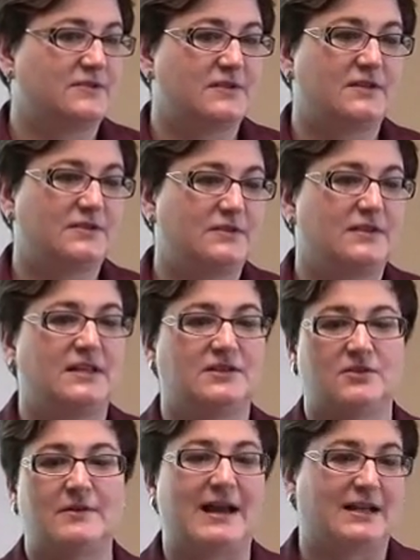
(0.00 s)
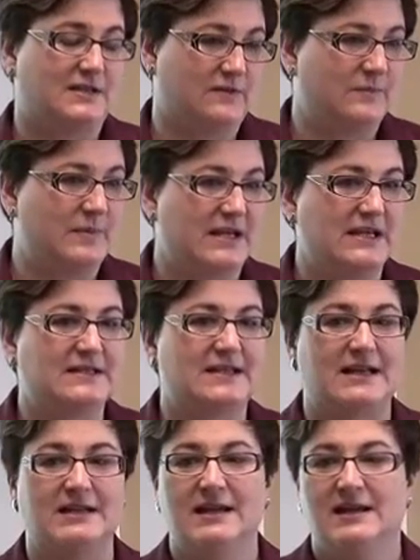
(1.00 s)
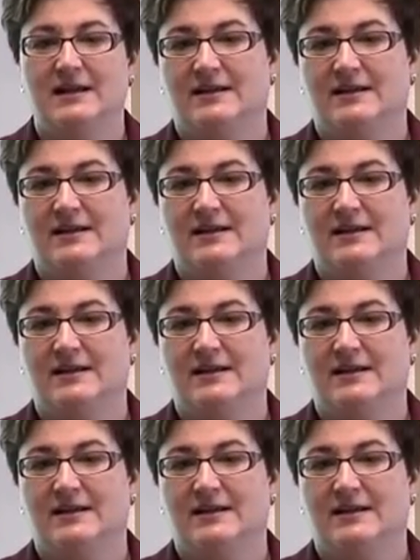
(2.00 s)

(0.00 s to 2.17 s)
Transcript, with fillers: there's also the interactive piece and